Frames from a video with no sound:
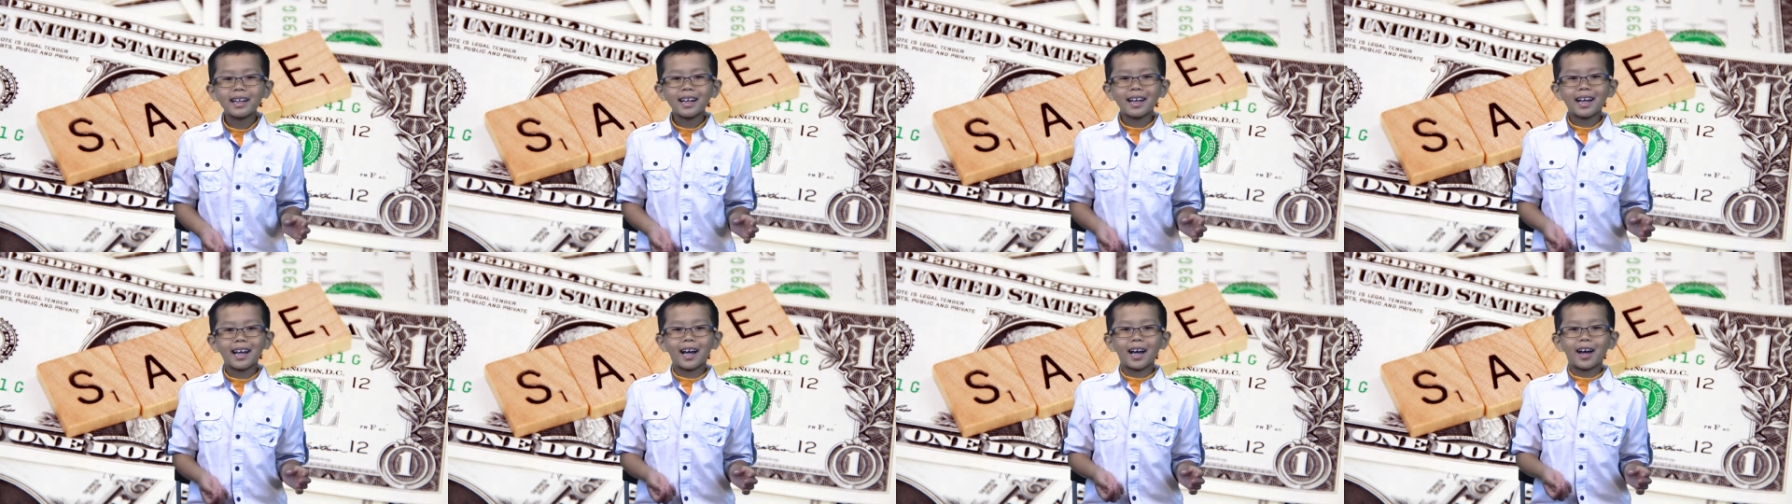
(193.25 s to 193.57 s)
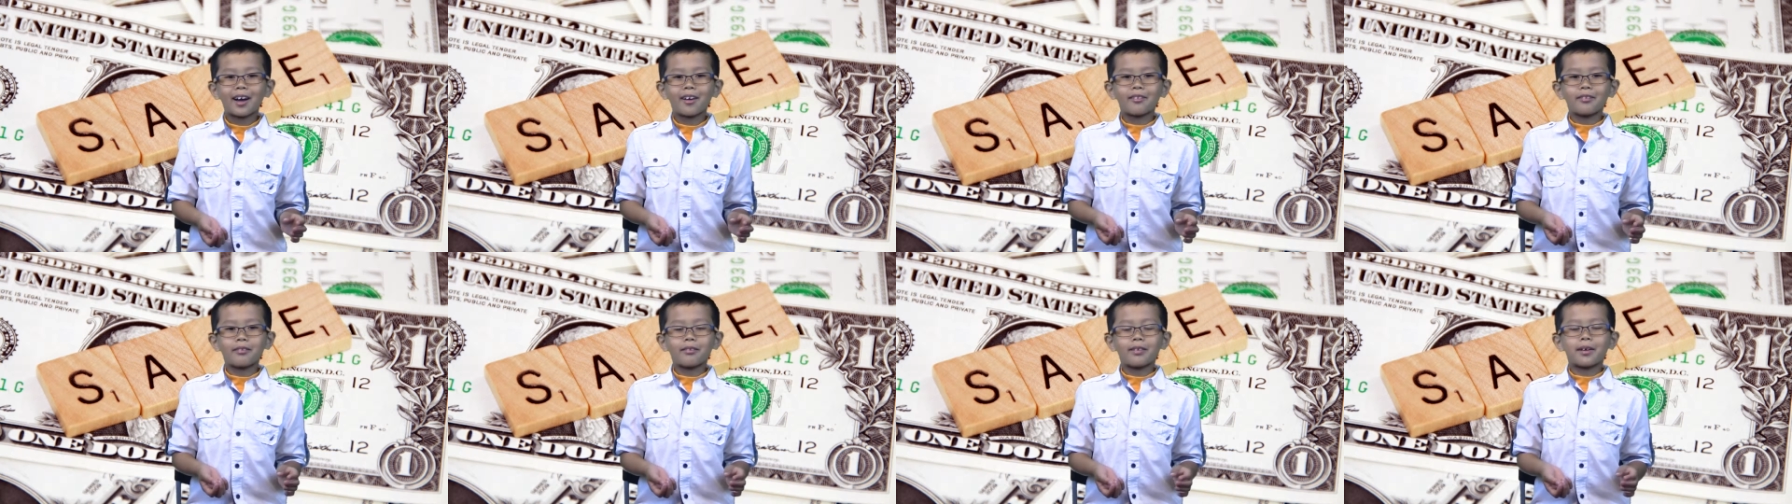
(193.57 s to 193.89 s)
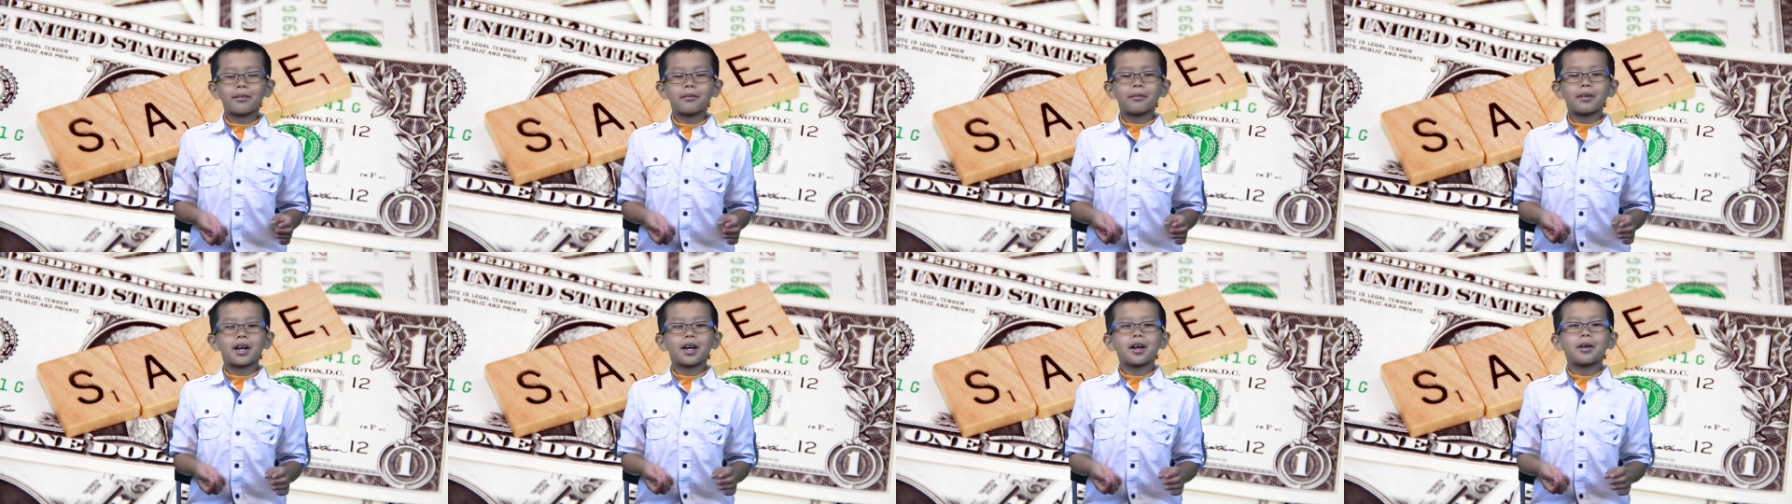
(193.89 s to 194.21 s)
have
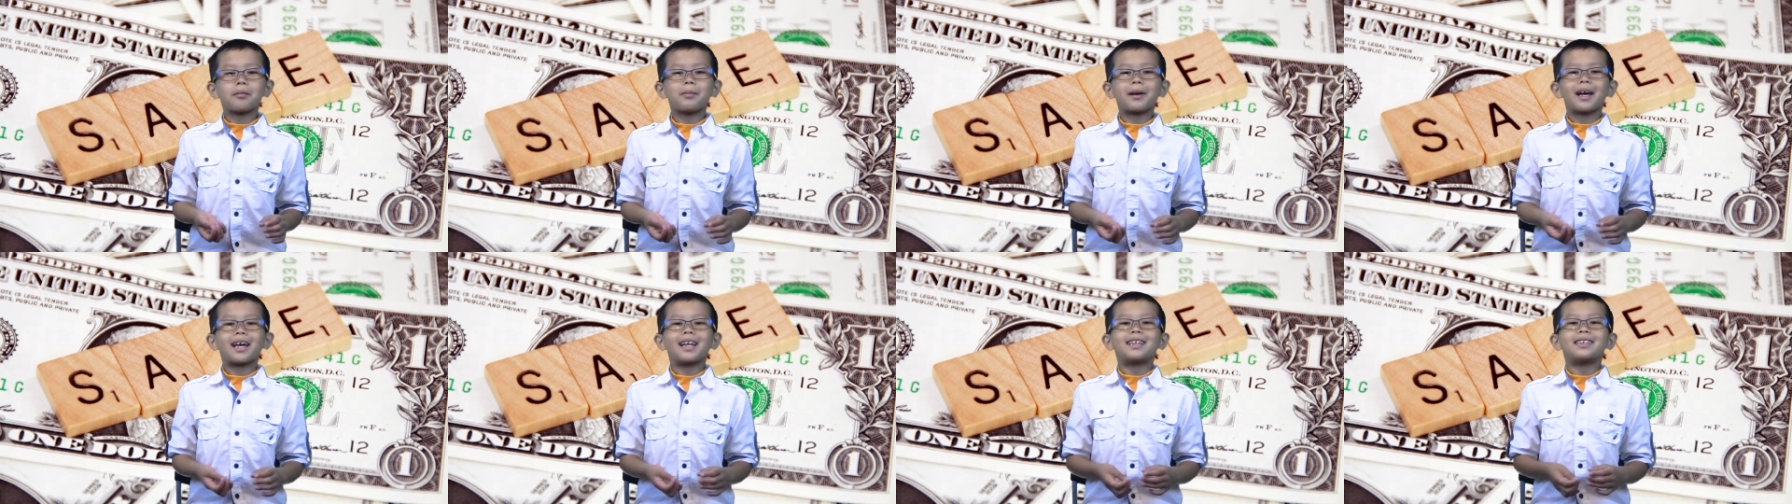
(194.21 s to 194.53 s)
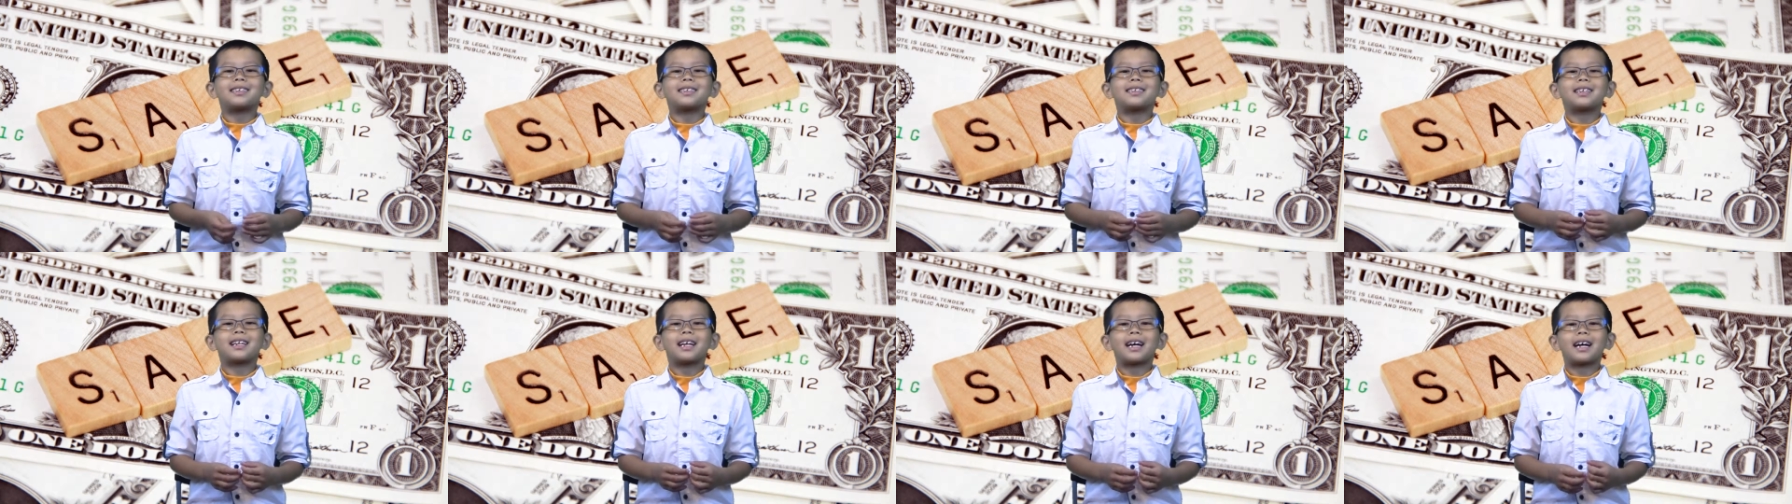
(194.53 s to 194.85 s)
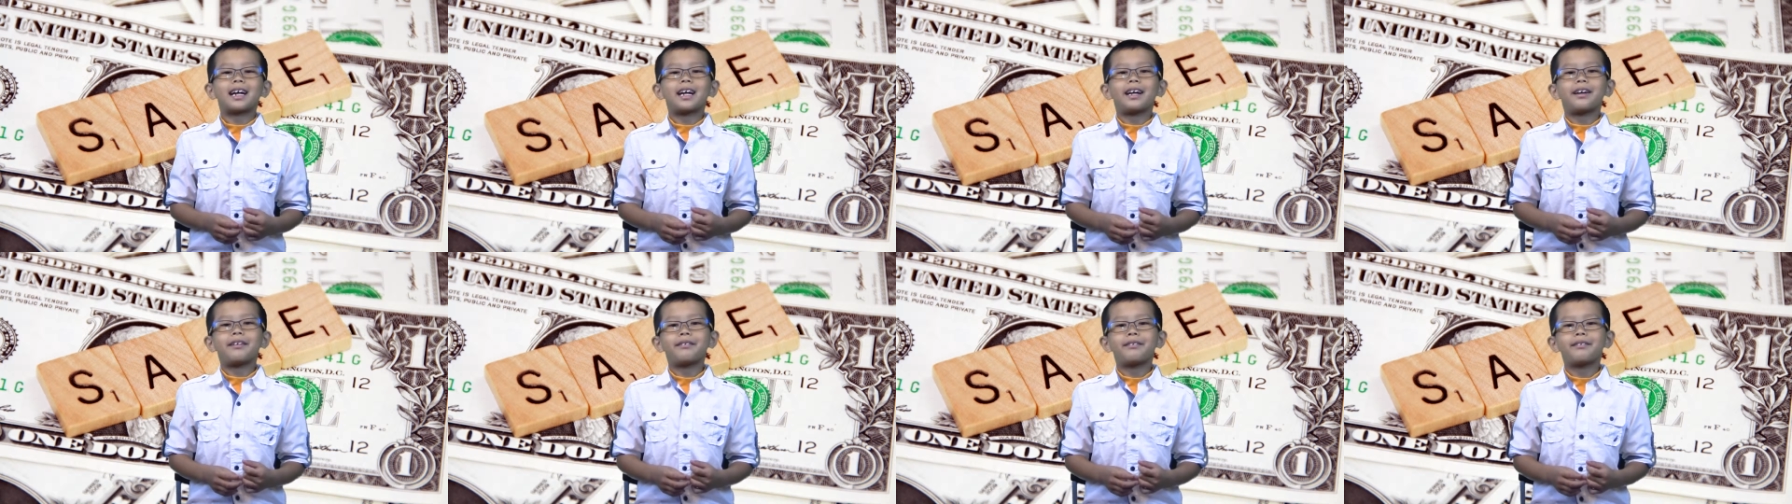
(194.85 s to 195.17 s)
a well-balanced
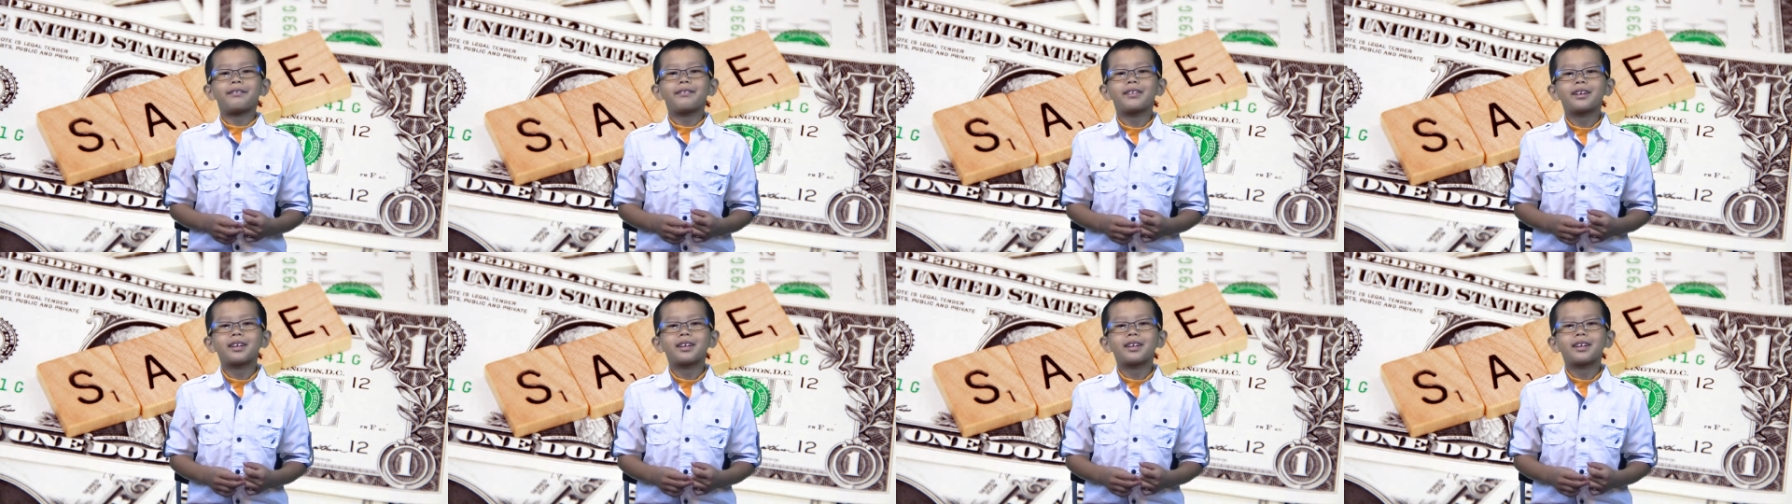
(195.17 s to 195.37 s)
life.